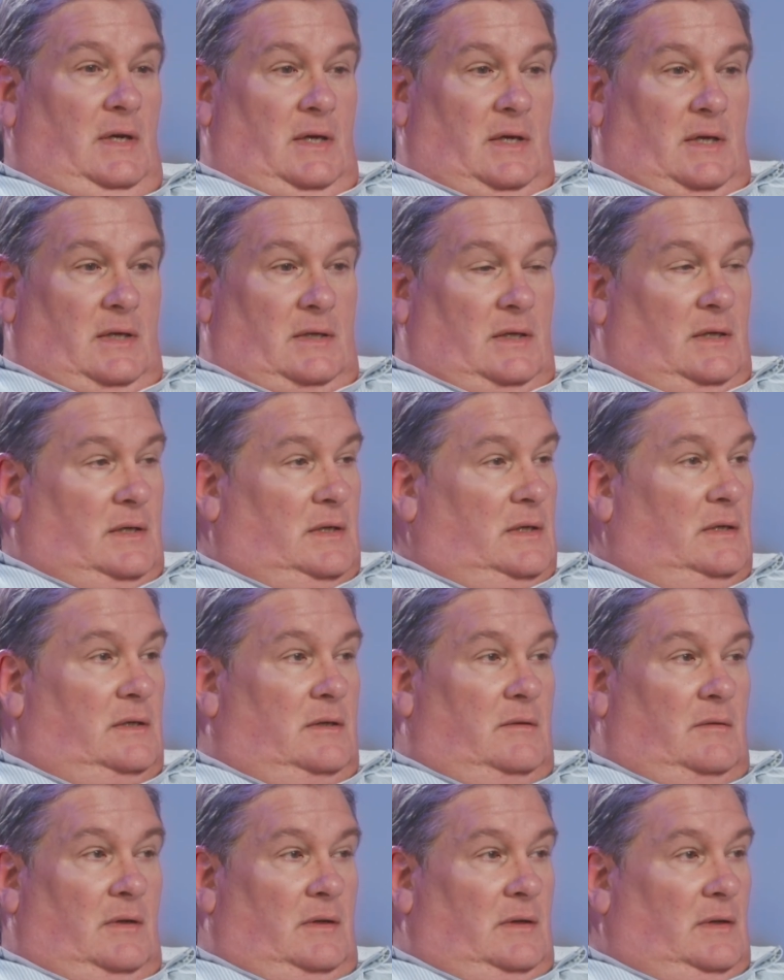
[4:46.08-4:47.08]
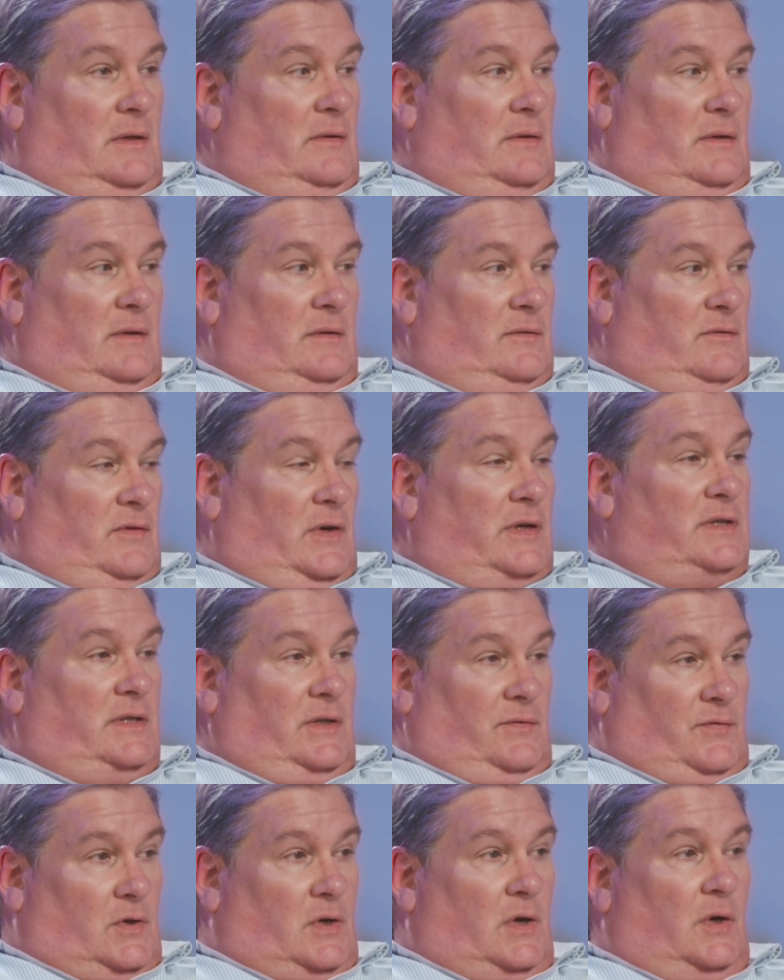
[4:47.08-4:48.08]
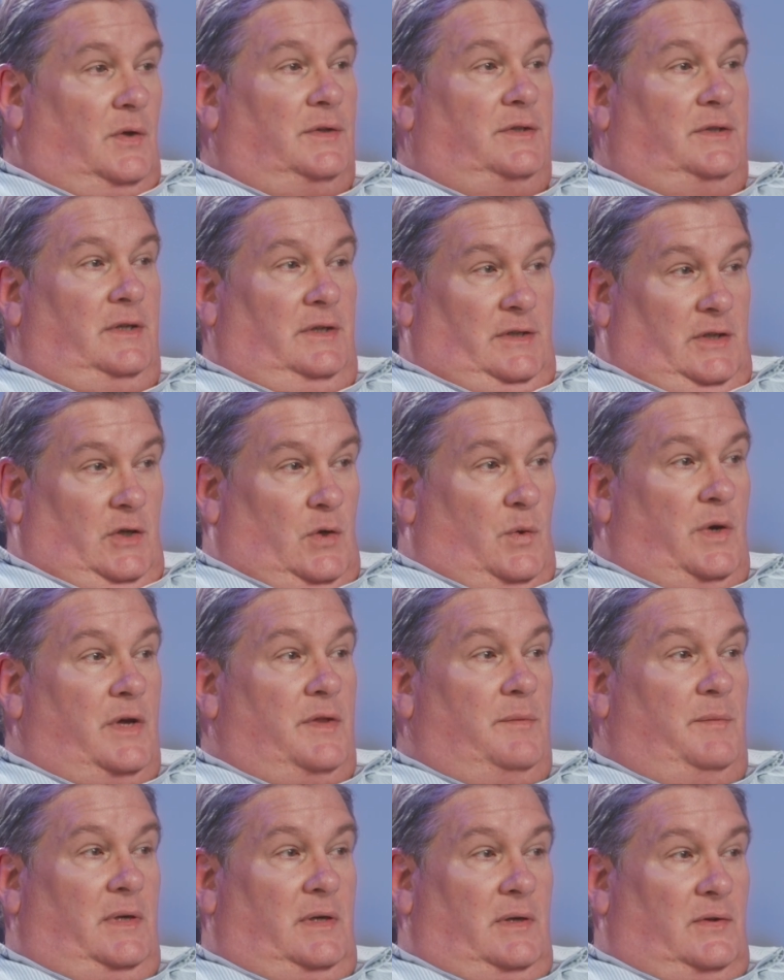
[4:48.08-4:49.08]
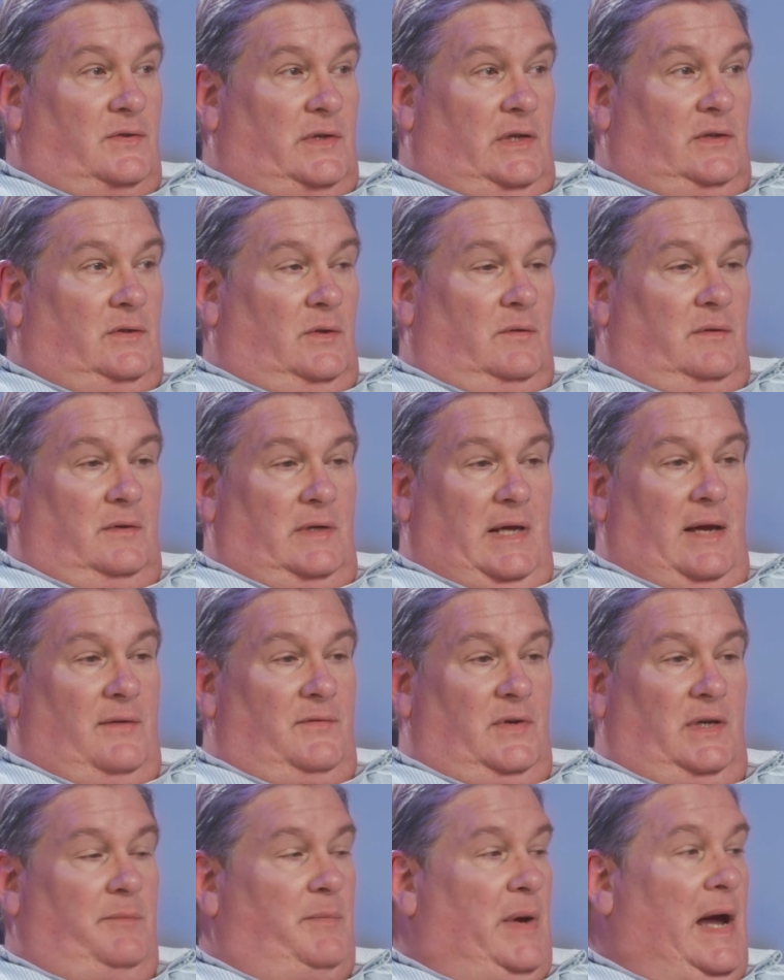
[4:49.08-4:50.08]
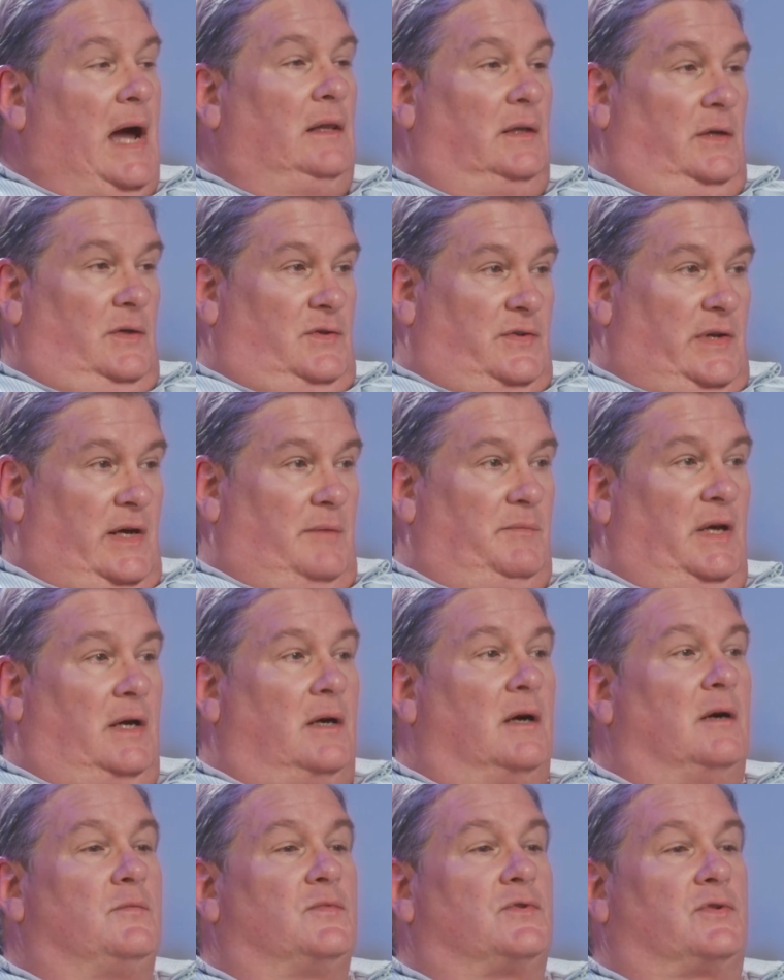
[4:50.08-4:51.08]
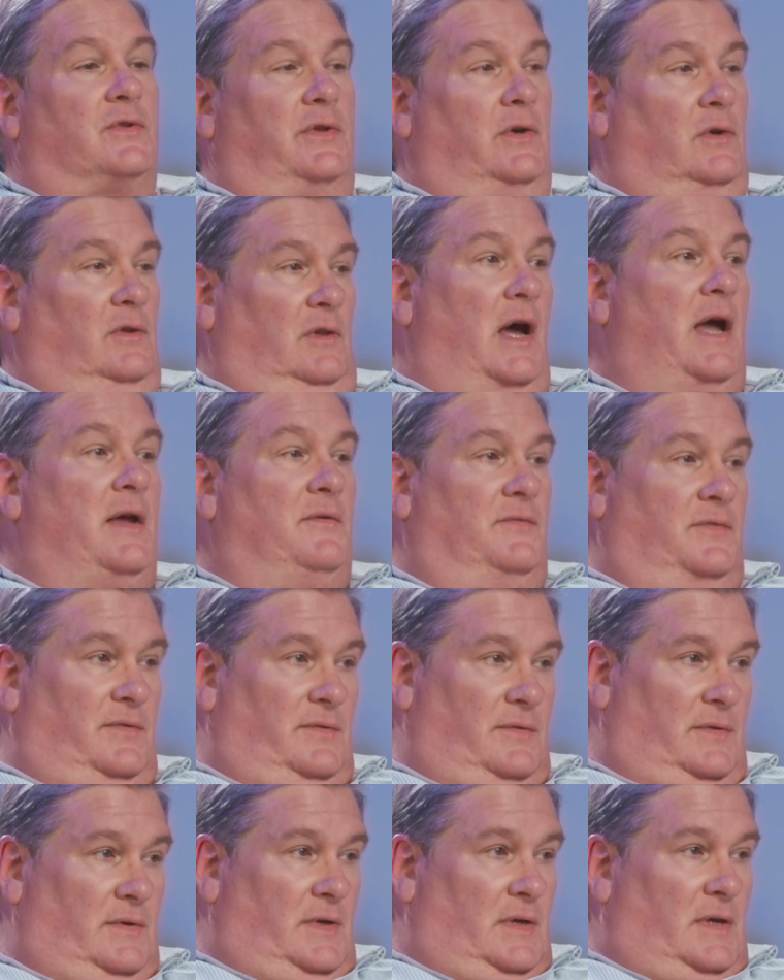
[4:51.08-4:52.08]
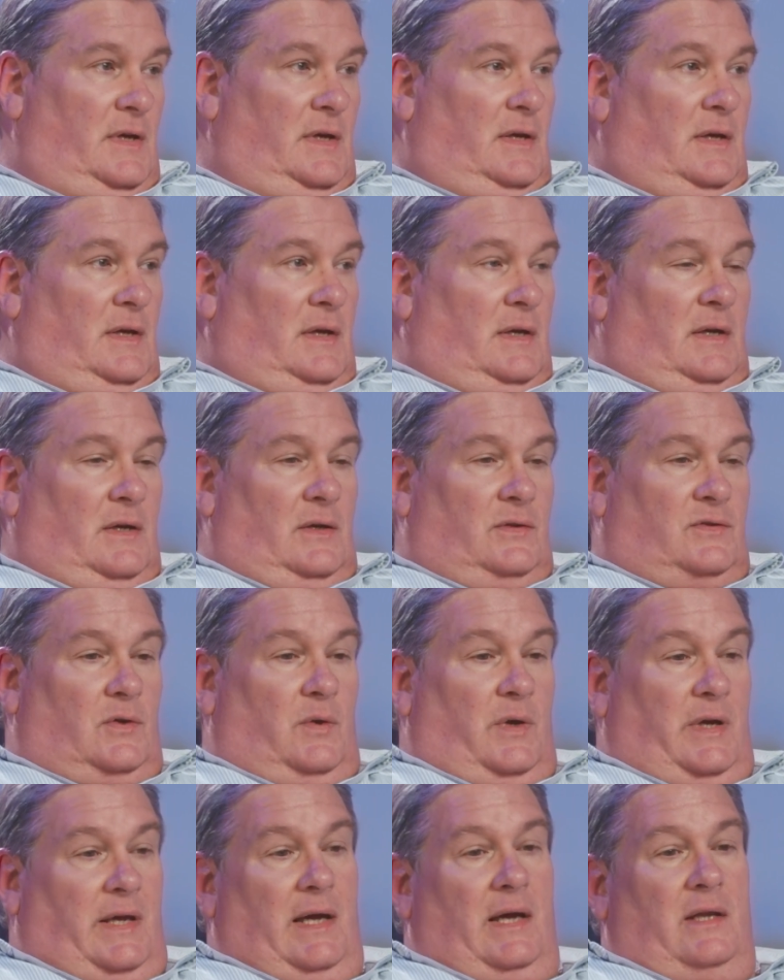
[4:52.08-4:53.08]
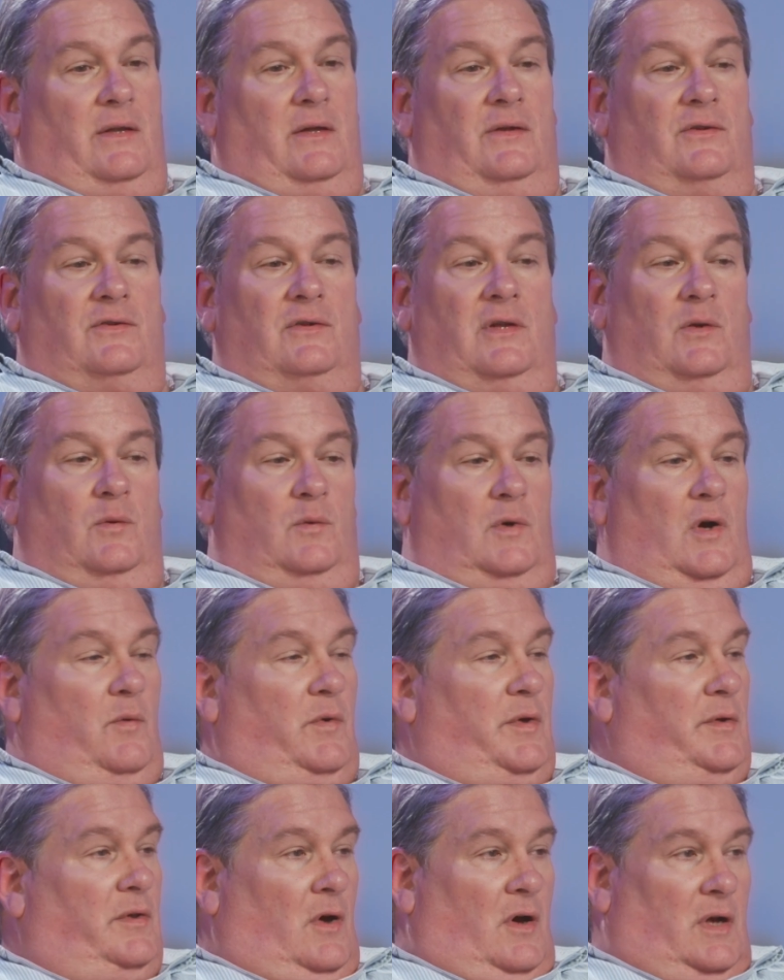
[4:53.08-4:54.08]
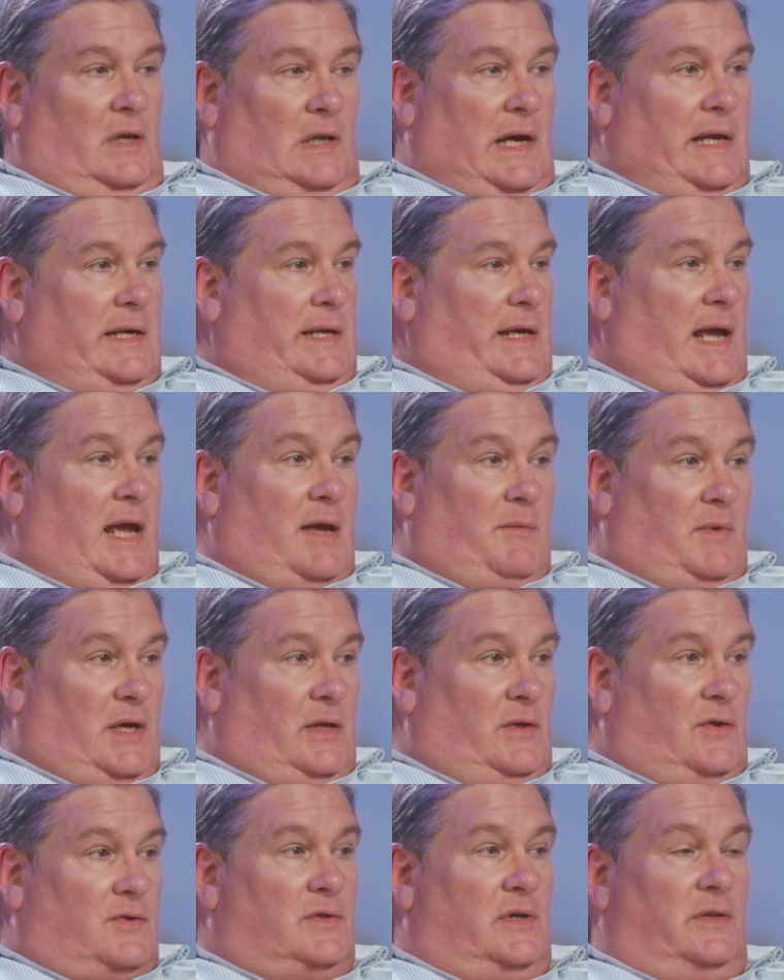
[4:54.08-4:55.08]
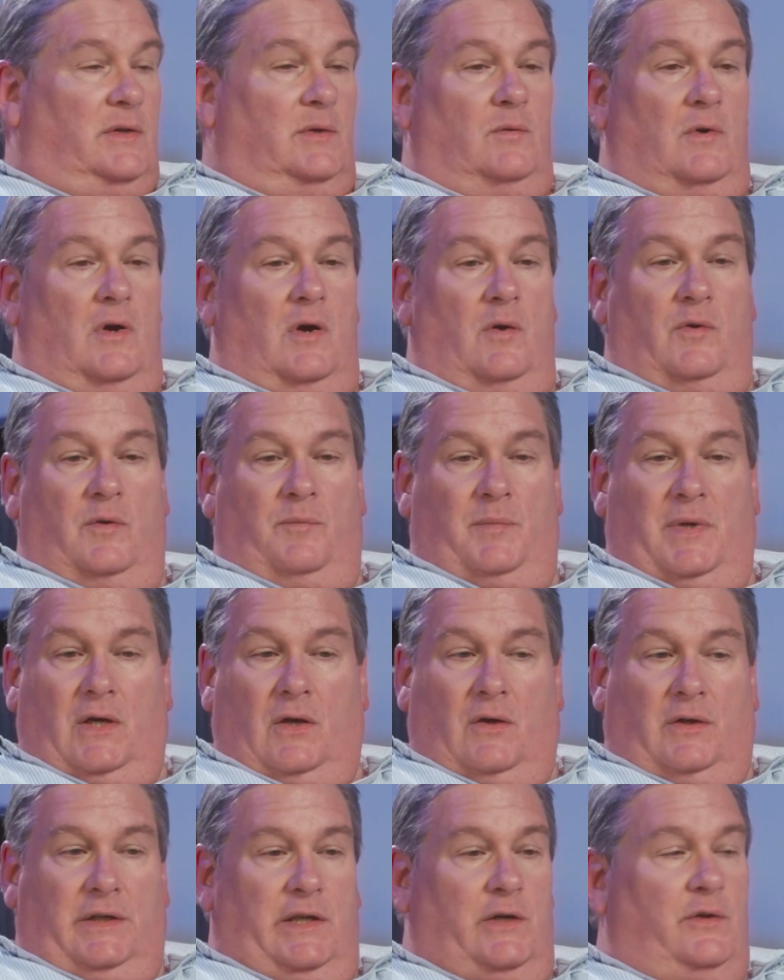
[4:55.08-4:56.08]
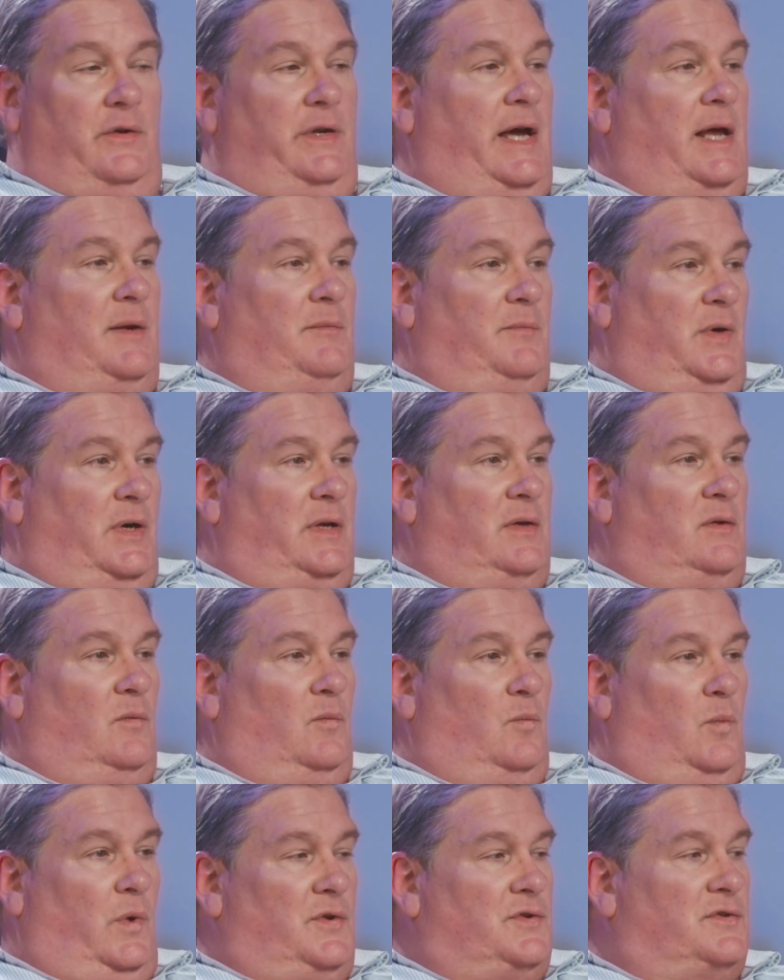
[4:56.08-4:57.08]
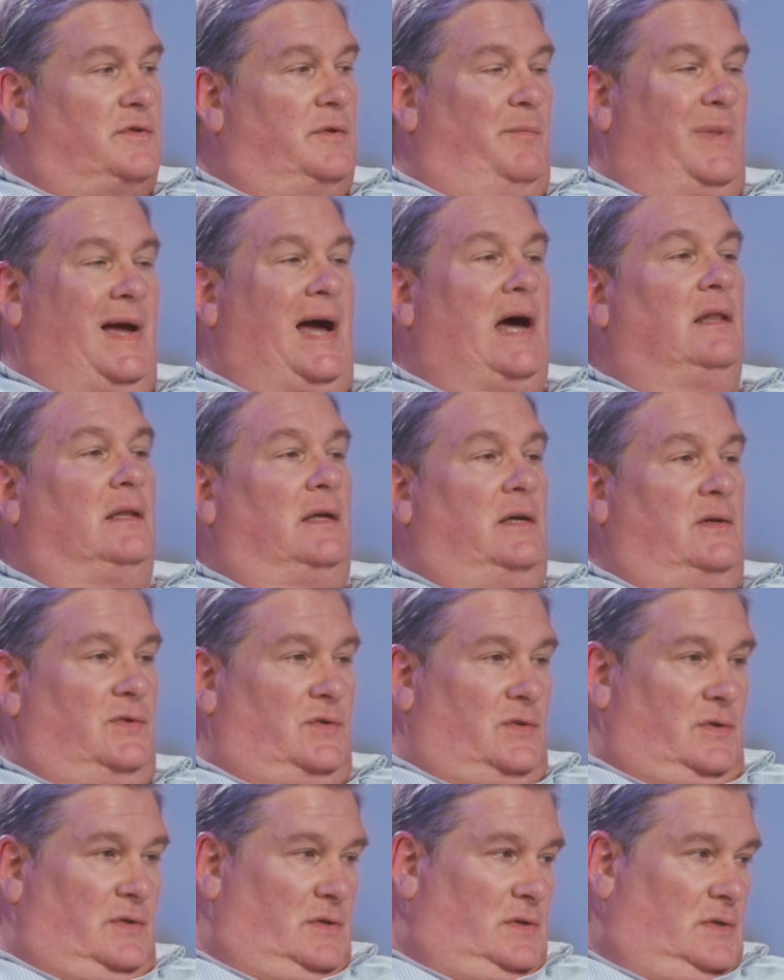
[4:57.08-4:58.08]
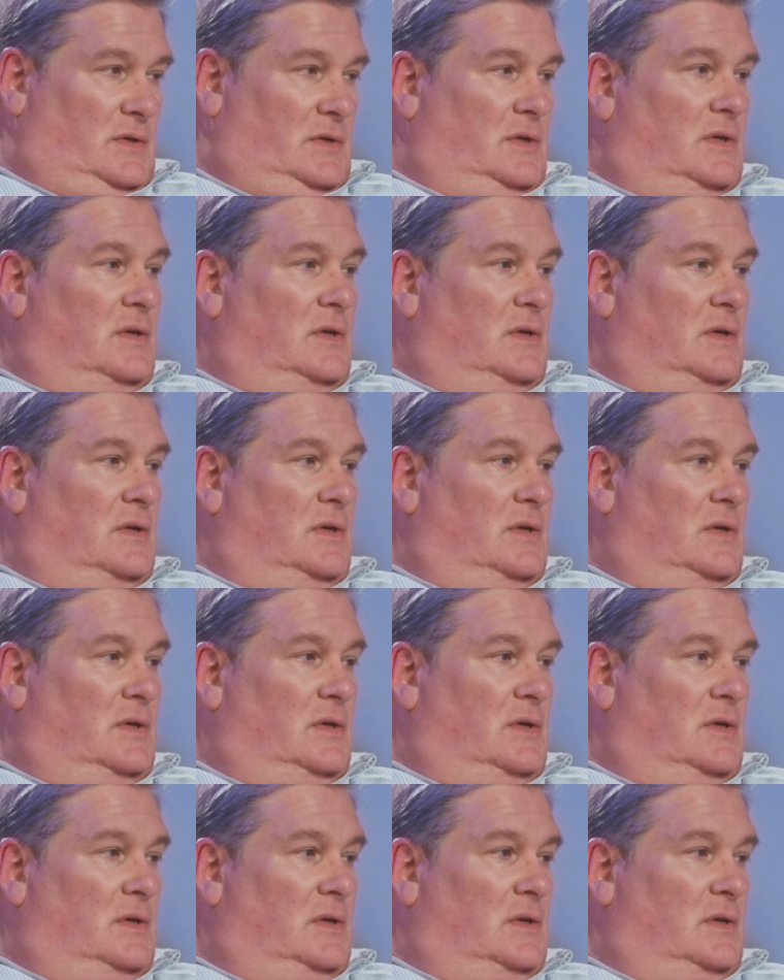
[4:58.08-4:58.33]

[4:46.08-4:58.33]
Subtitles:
and very difficult to deal with, because they don't have any balance. That becomes their life. So again, there's nothing wrong with online gaming. There's nothing wrong with being on the internet, but where's the balance?